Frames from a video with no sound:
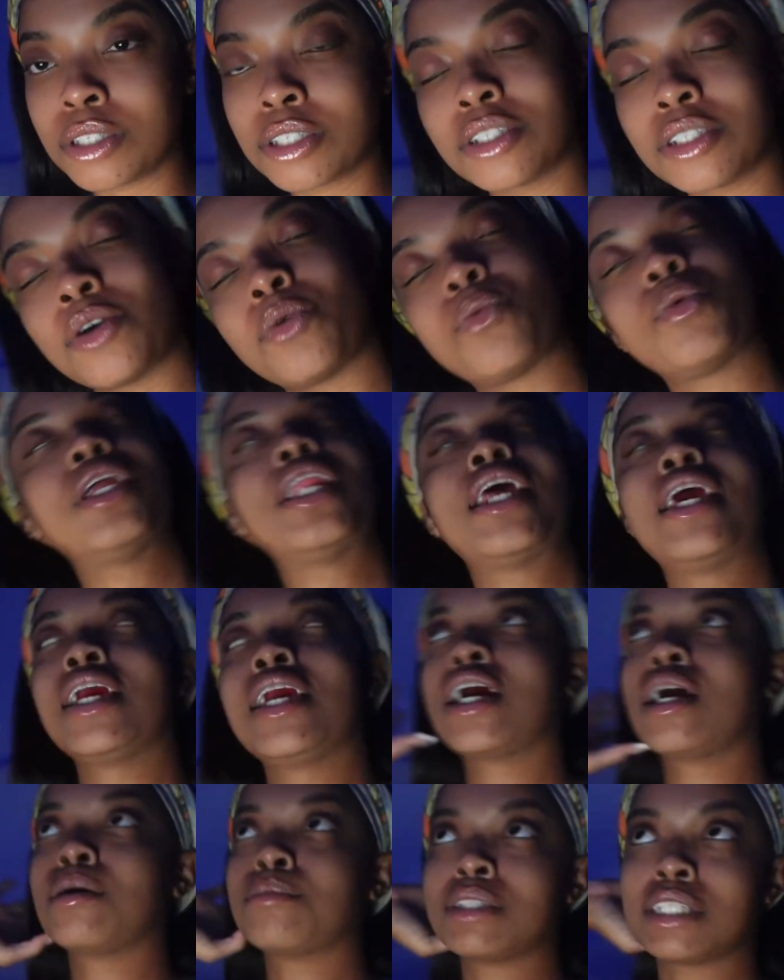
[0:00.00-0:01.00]
So when it
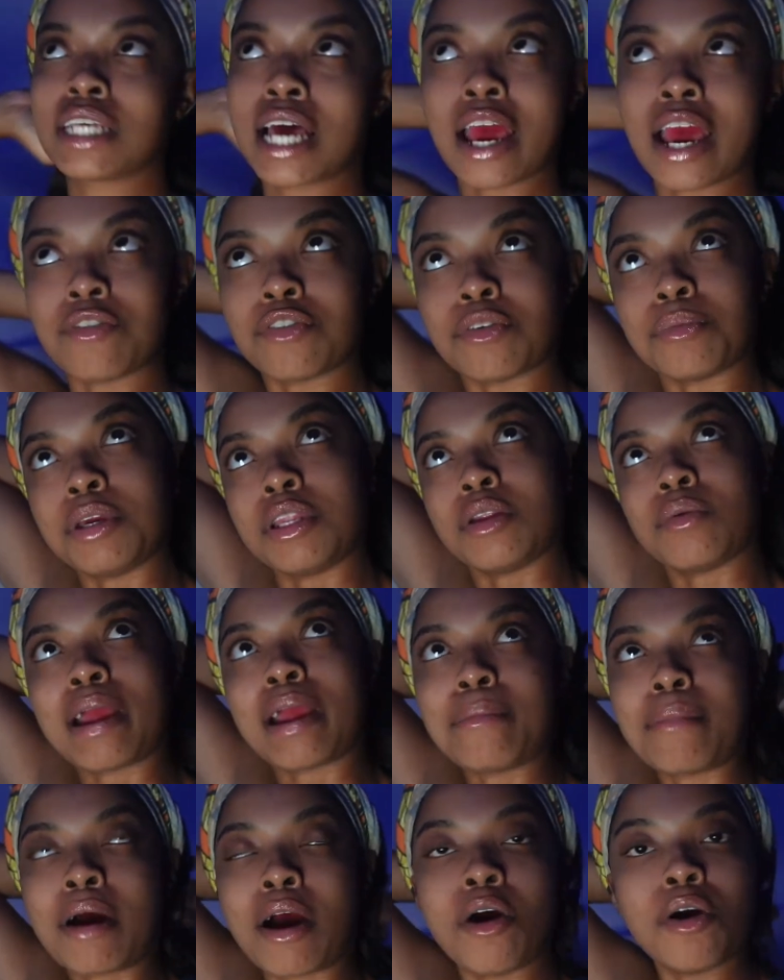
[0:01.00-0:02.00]
comes time for me to
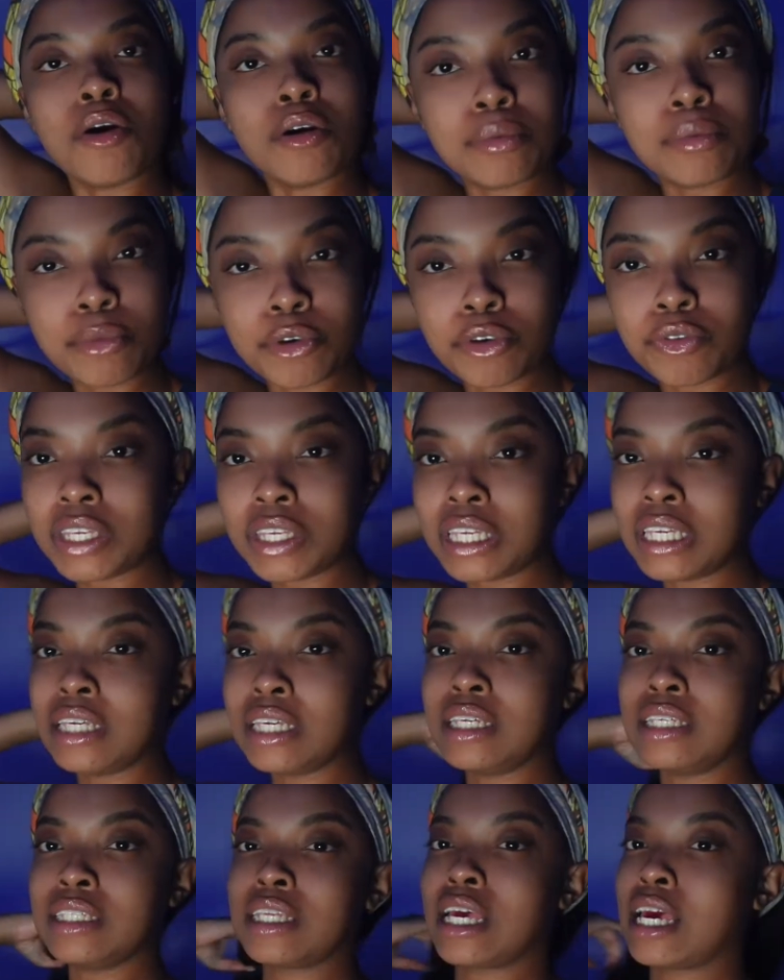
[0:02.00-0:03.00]
write my own
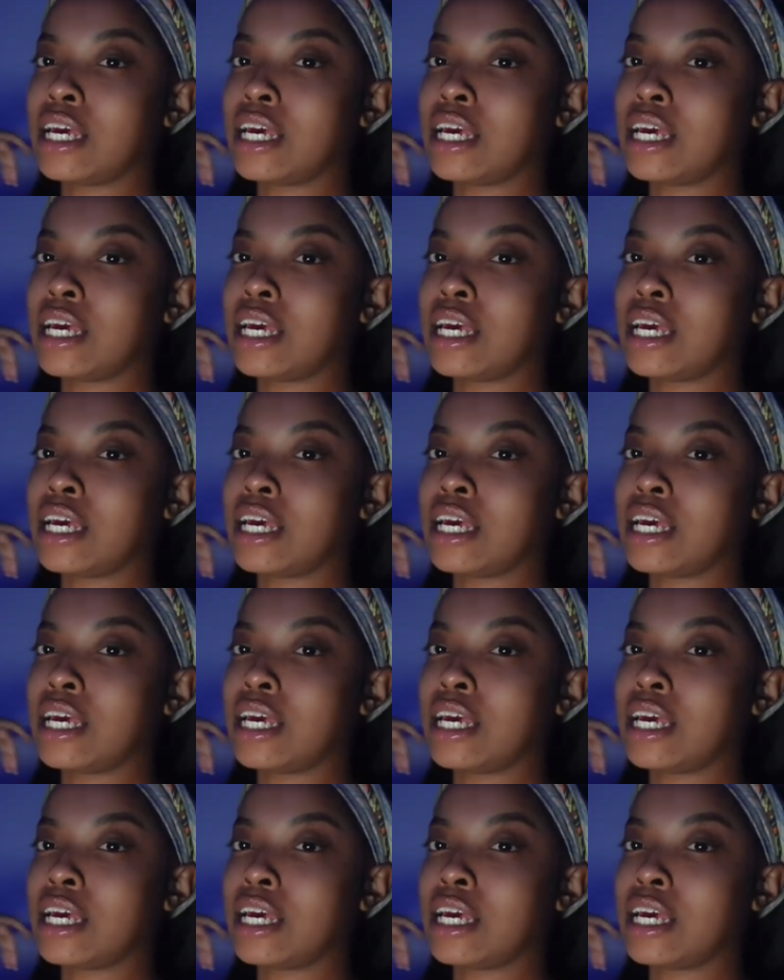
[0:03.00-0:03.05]
movies